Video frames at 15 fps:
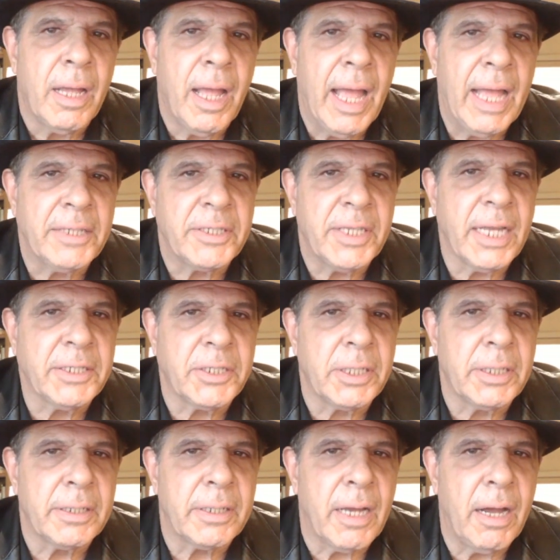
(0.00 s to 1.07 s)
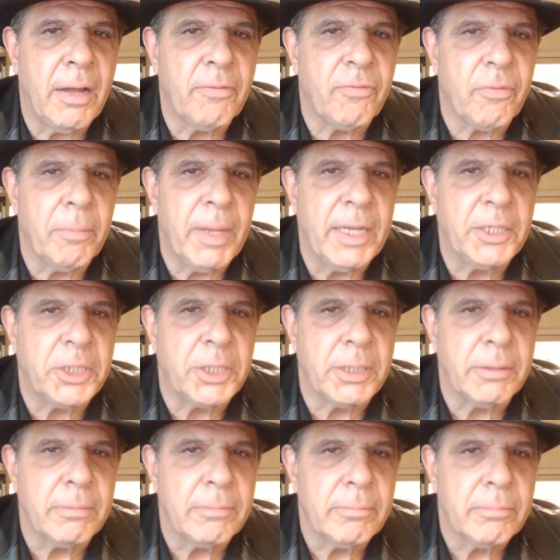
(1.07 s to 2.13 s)
has excellent conformation.
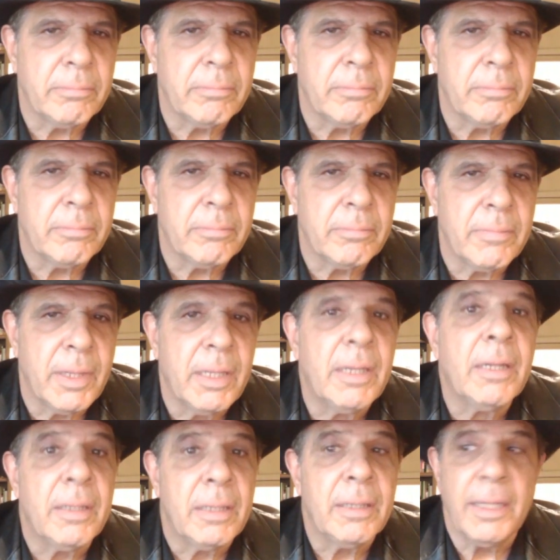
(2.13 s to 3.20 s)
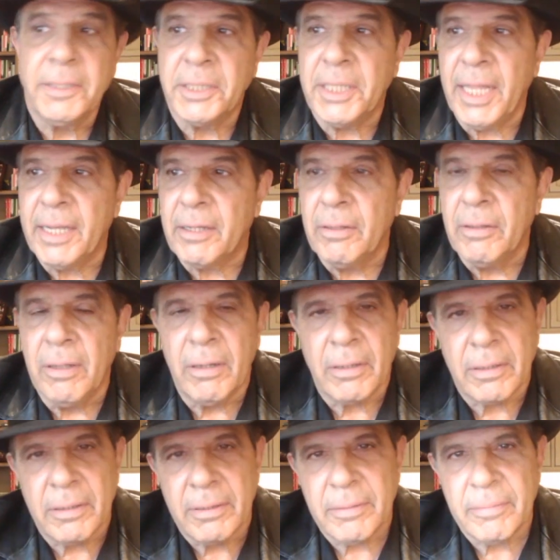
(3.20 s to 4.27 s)
Let's take a
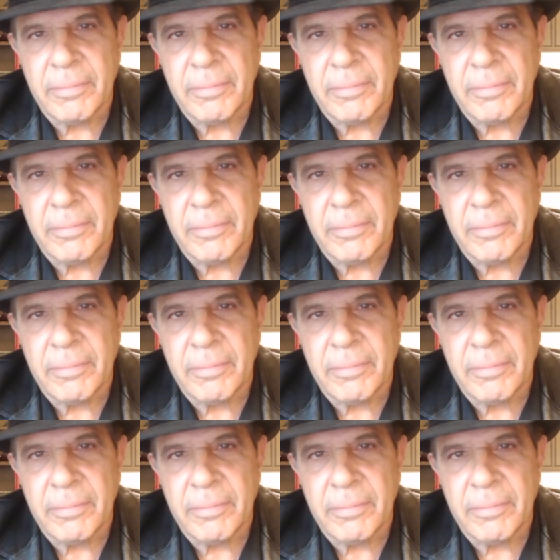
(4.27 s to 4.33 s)
look.